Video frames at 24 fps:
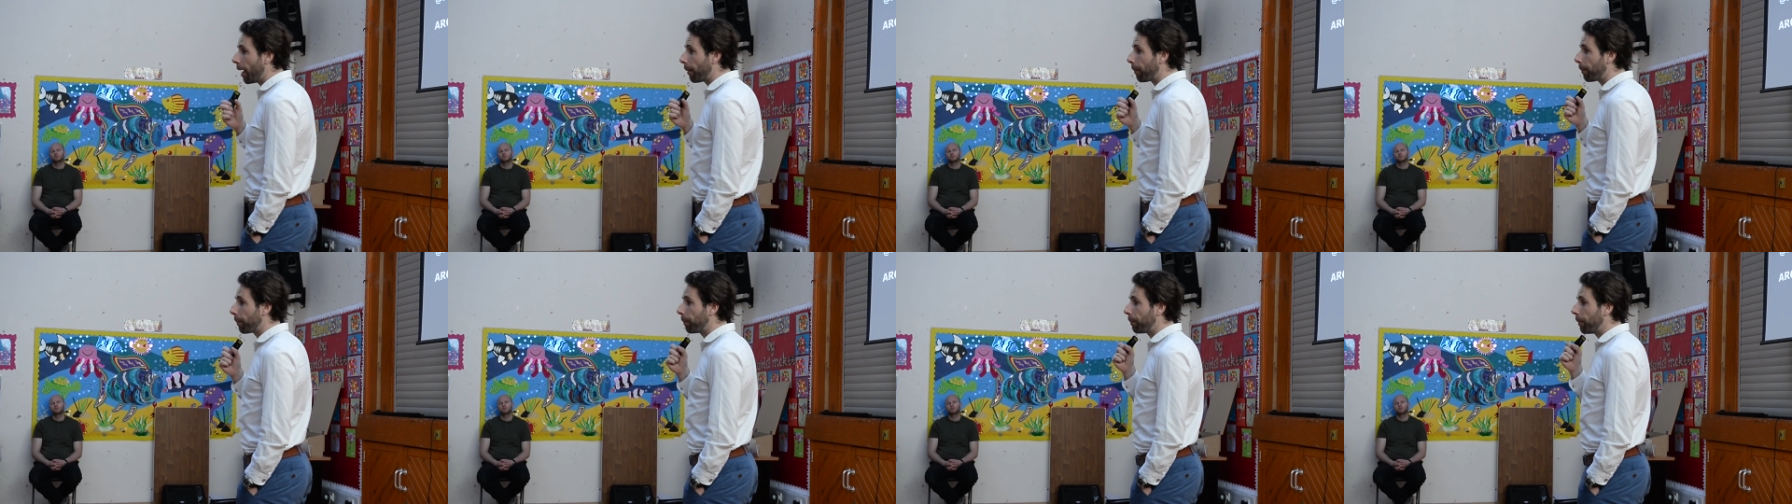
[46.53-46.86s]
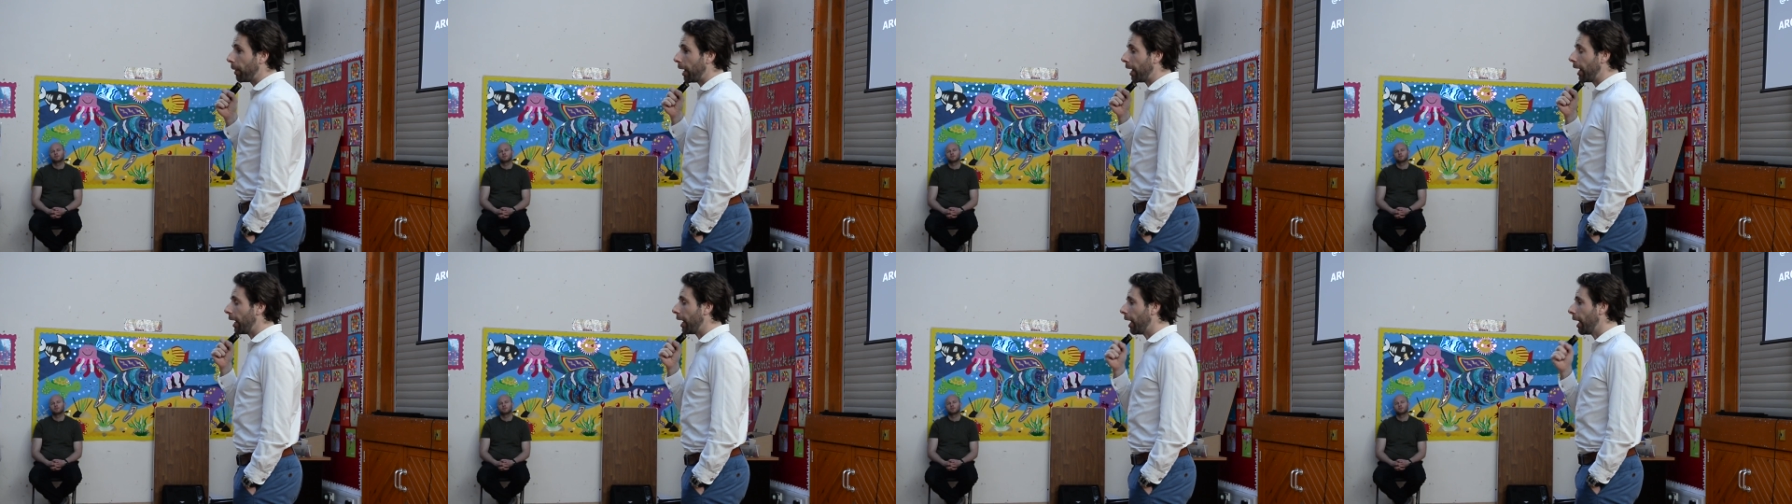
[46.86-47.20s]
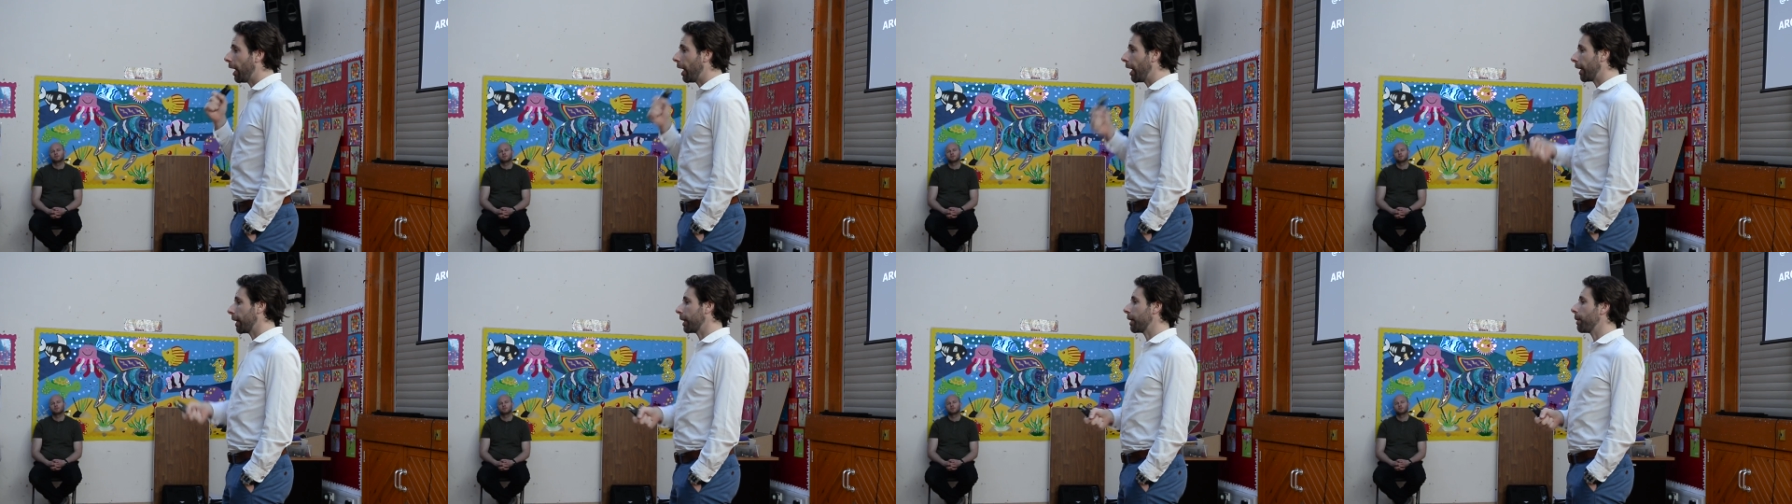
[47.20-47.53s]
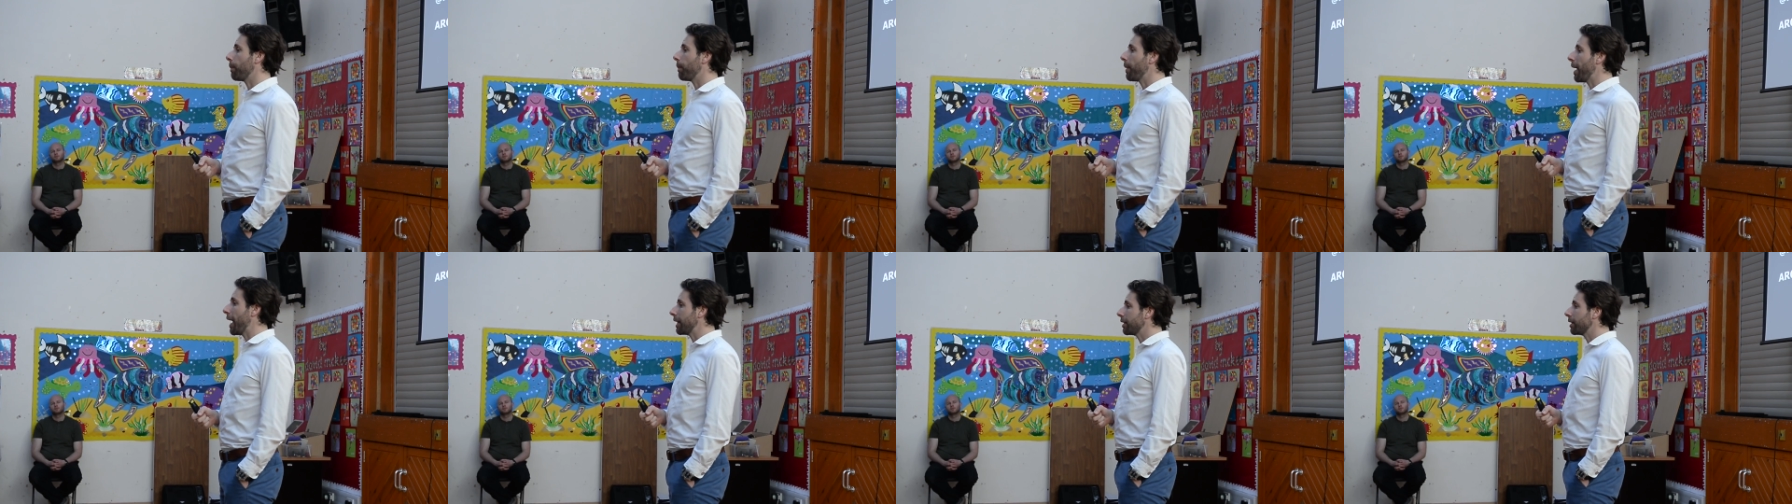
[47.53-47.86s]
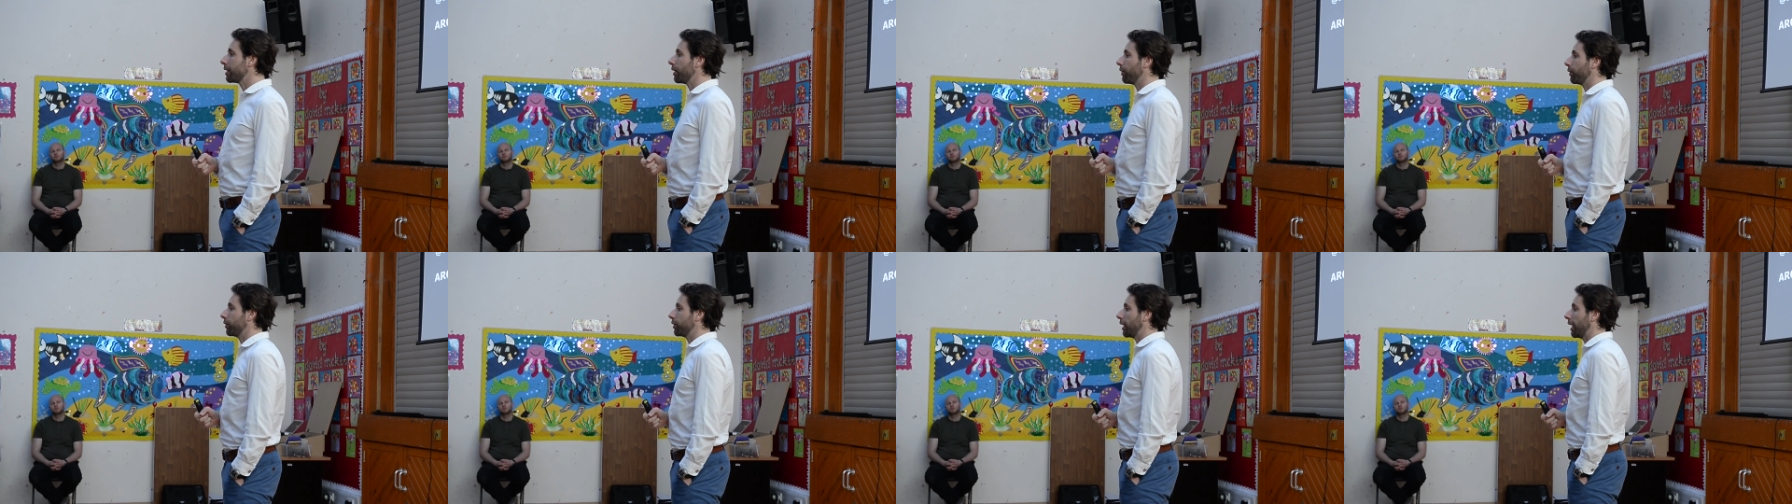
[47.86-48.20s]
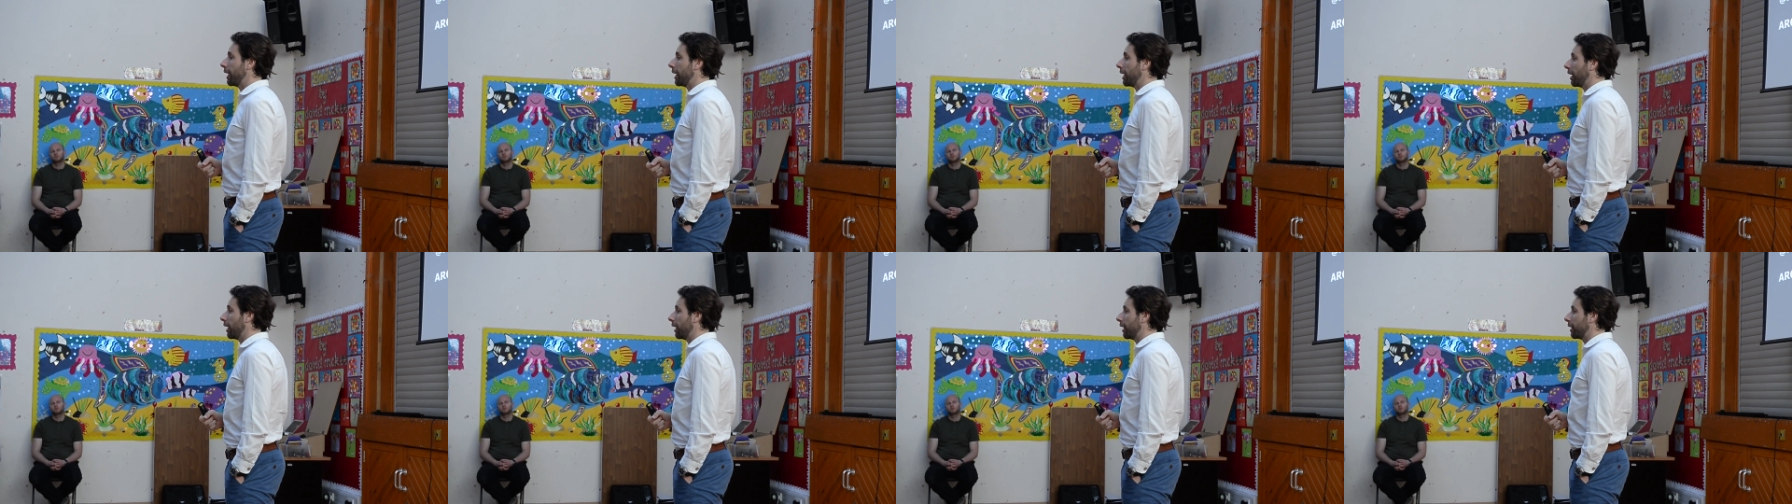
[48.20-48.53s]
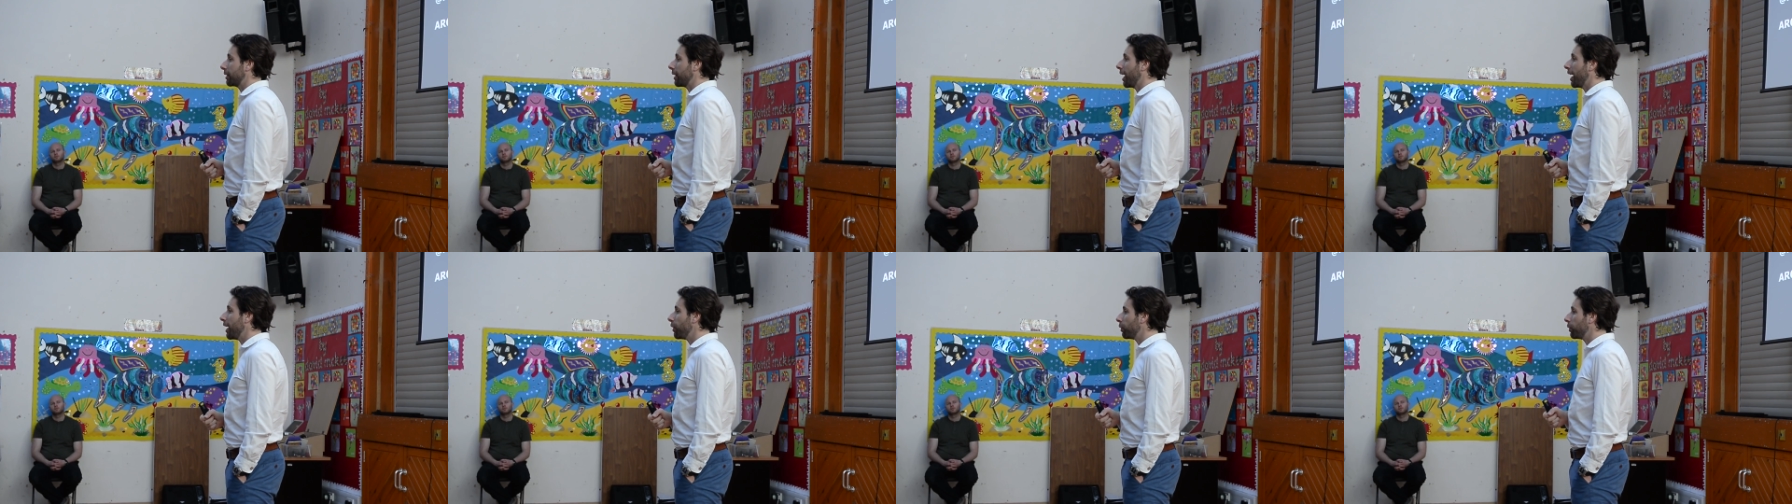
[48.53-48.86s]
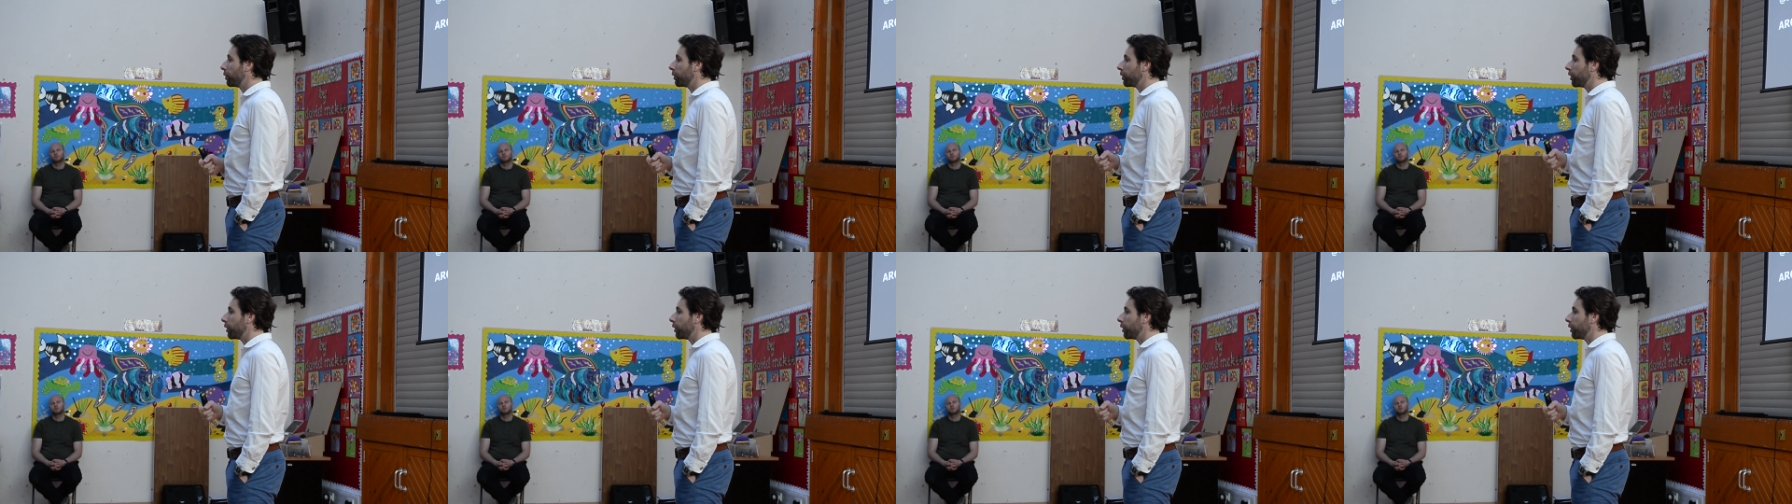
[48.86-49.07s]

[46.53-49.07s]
a, a competitive cyclist. I don't